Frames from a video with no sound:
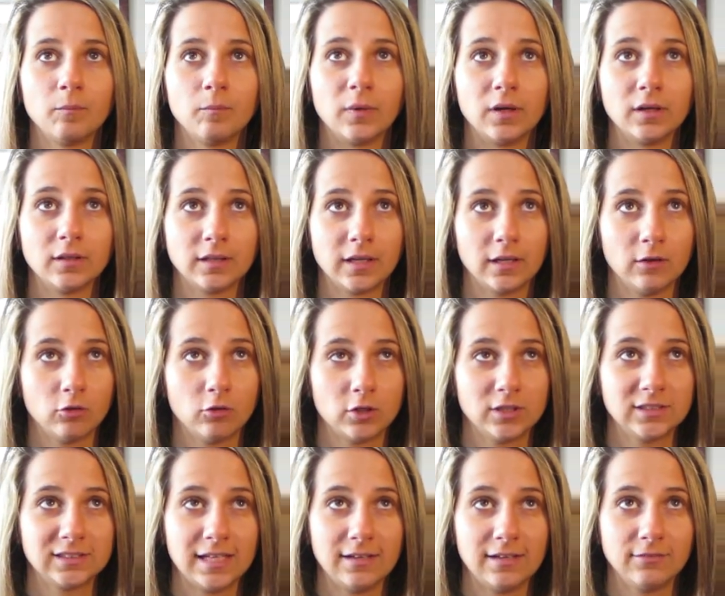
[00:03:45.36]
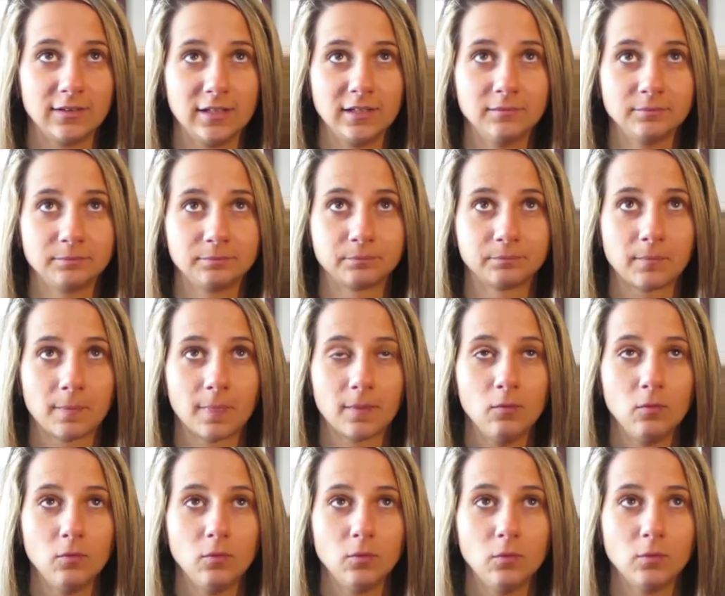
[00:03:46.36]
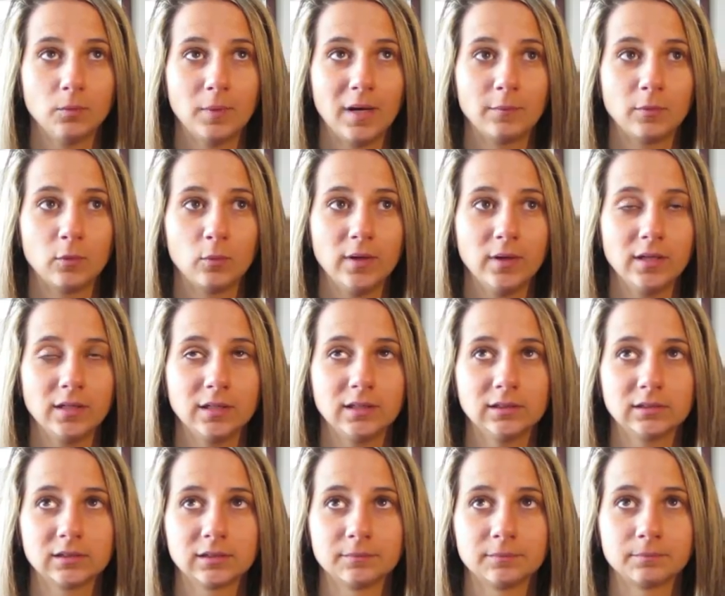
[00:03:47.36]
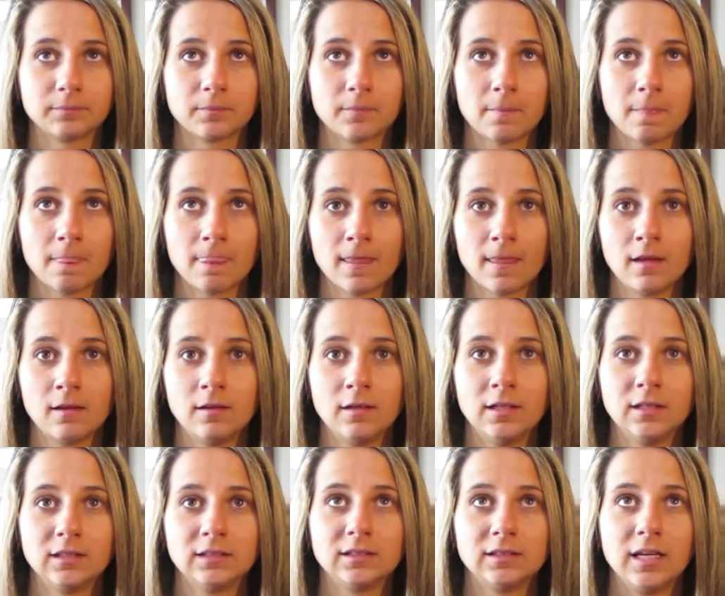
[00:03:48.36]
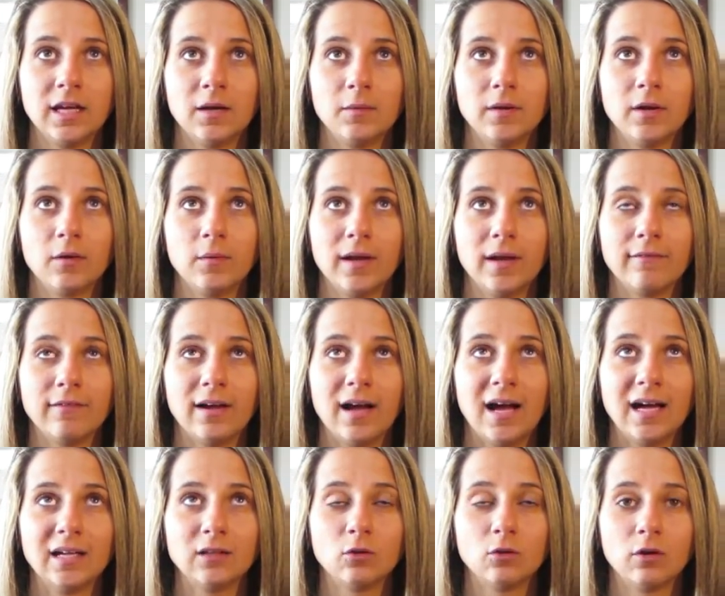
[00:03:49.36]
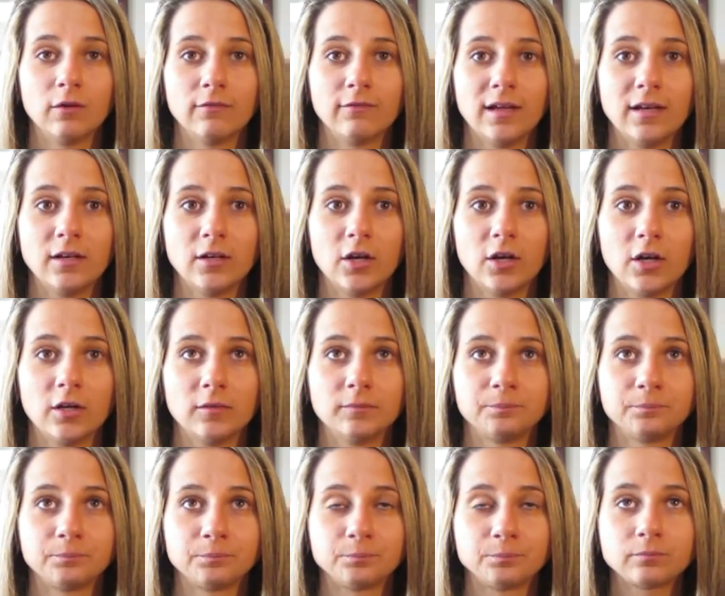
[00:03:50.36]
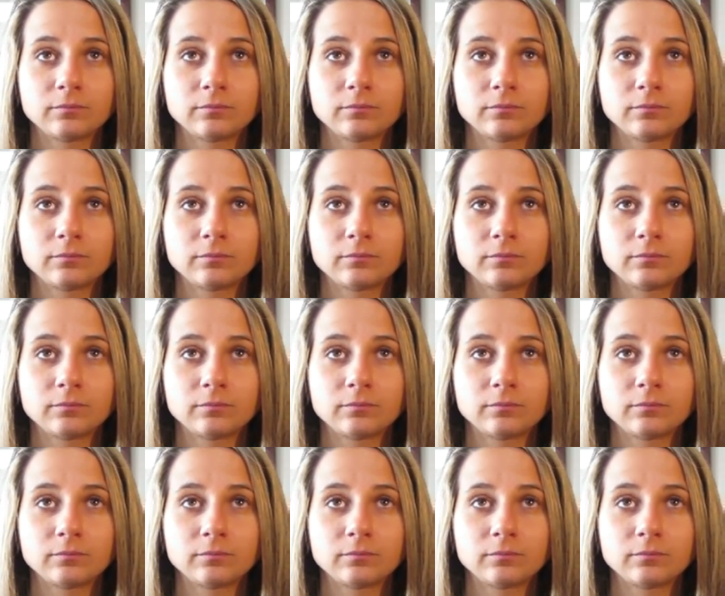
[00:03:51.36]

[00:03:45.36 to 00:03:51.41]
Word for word: But get across safely. Ooh, Papa Wheelies. See, here we go. We have a hot dog vendor.